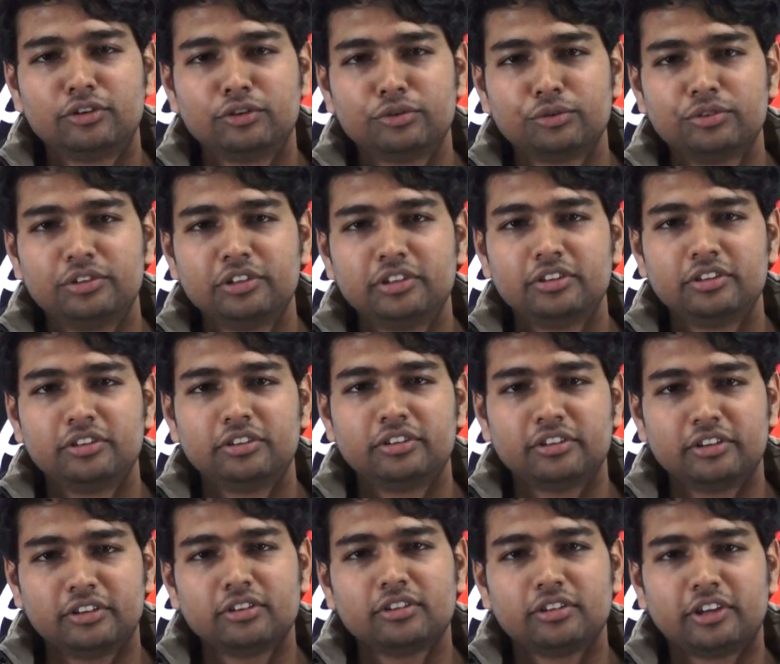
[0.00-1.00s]
to the
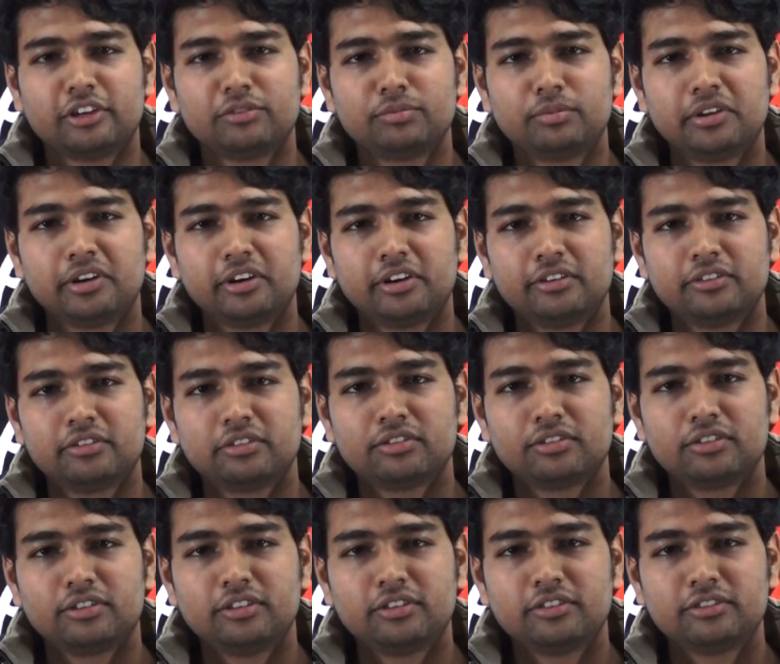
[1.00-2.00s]
aspirants
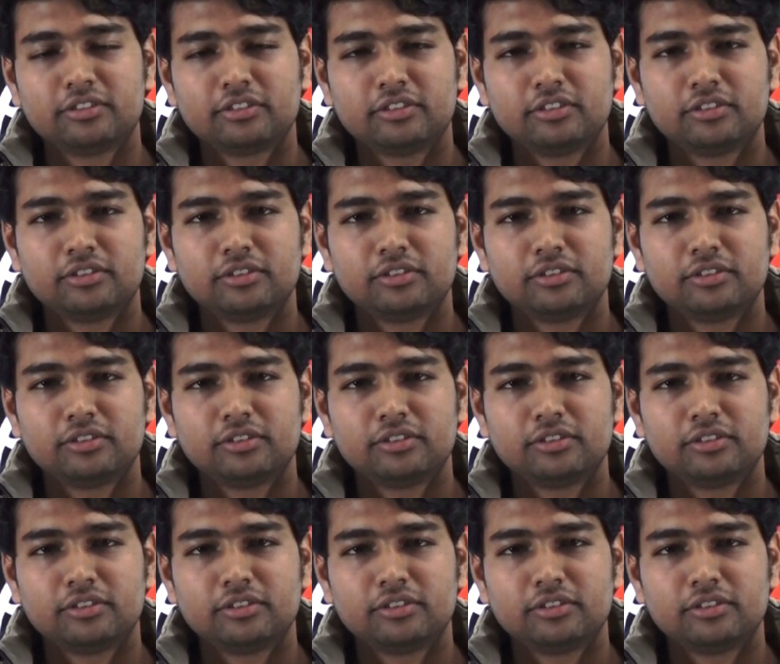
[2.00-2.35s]
is